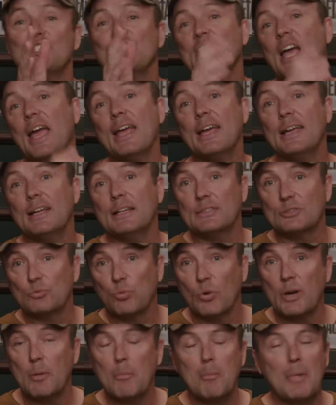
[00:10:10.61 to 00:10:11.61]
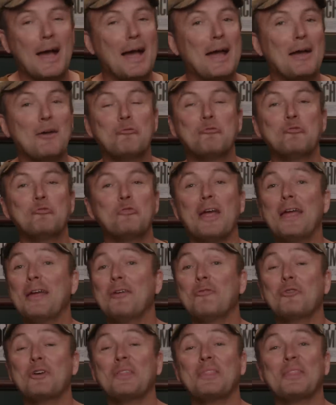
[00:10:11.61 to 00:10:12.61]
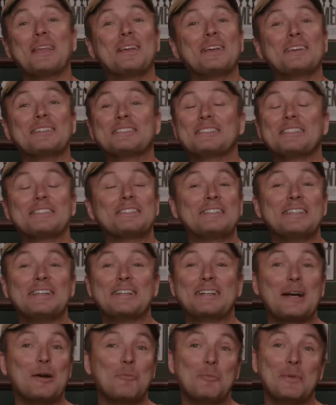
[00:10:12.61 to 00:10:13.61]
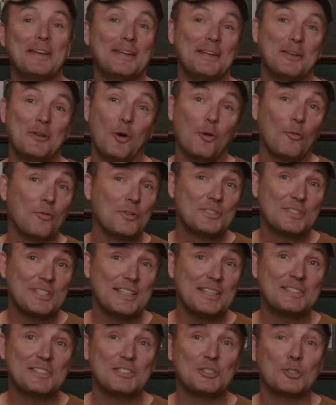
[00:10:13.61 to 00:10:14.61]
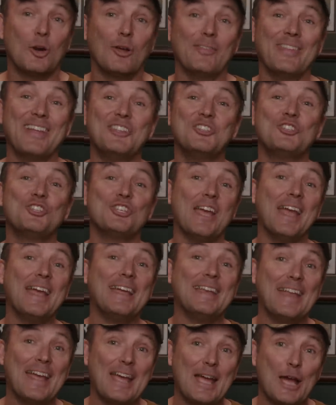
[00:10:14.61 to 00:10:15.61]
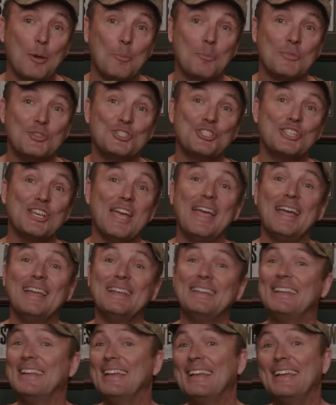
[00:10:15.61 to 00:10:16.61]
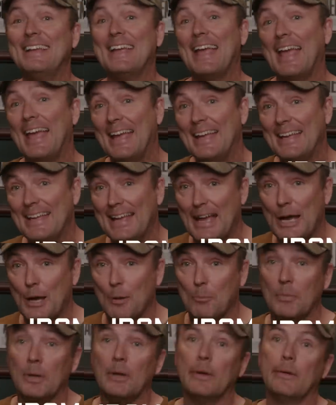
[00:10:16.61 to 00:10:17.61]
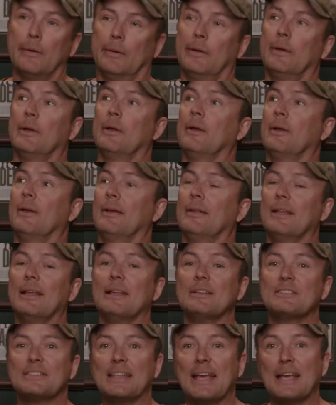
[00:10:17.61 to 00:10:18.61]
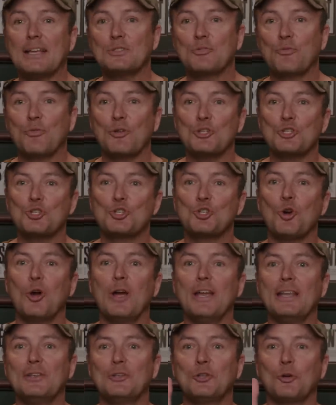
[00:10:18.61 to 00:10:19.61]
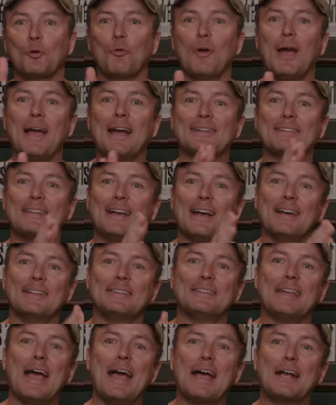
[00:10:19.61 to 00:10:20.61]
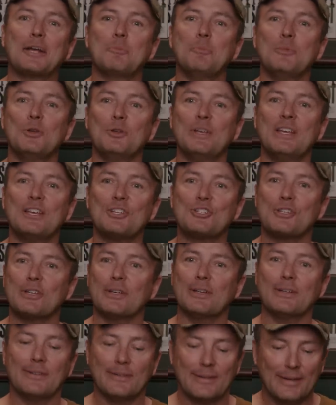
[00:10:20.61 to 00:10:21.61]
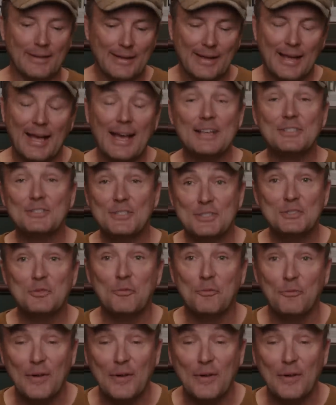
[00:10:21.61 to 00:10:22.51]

J's, one of my favorite things to see coming in overseas is called that J D A M, J D A M. Stands for Joint Direct Attack Munition. That's just